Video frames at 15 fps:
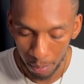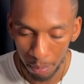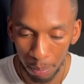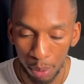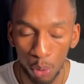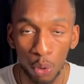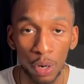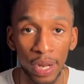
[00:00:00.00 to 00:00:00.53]

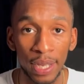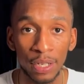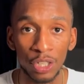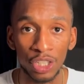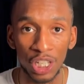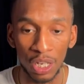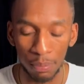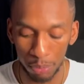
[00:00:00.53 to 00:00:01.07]
poor
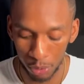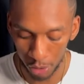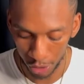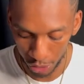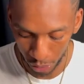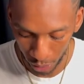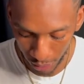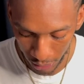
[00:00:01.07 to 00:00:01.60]
energy and poor
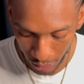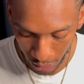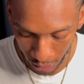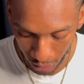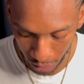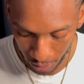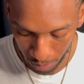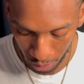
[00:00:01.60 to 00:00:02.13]
choices.